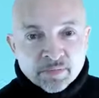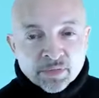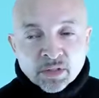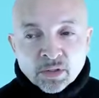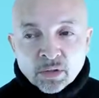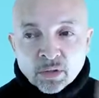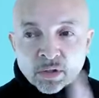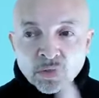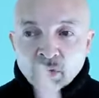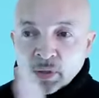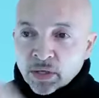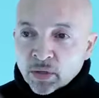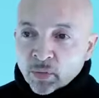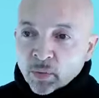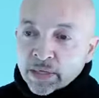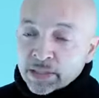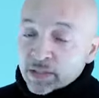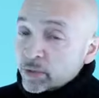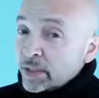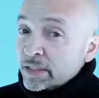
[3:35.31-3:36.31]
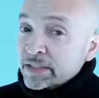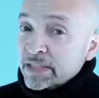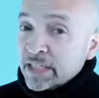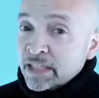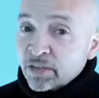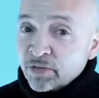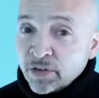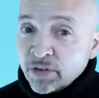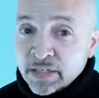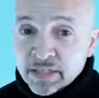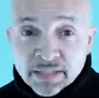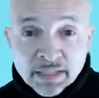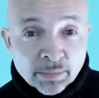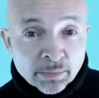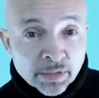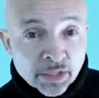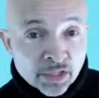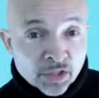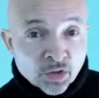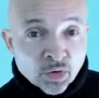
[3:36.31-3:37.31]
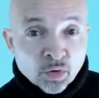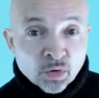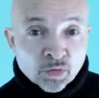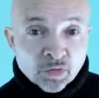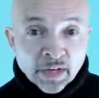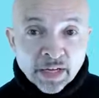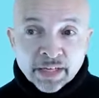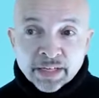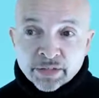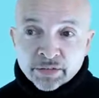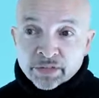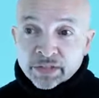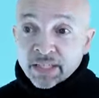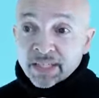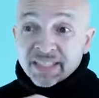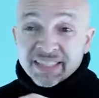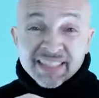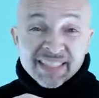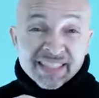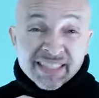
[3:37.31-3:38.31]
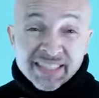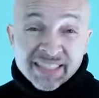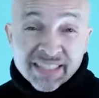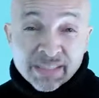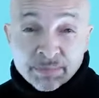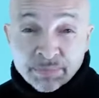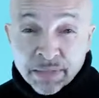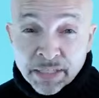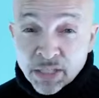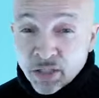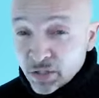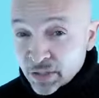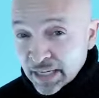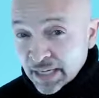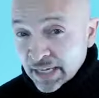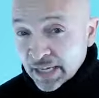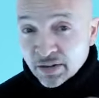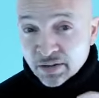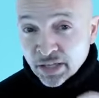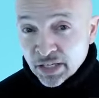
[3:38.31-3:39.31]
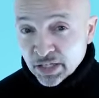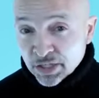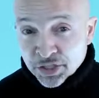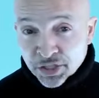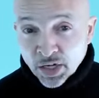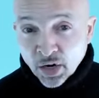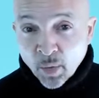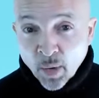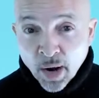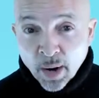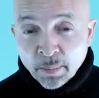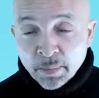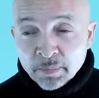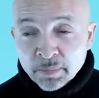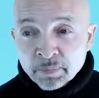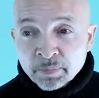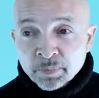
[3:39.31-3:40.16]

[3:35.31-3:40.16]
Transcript: So a quick way to identify somebody's core values is to simply look at how they show up.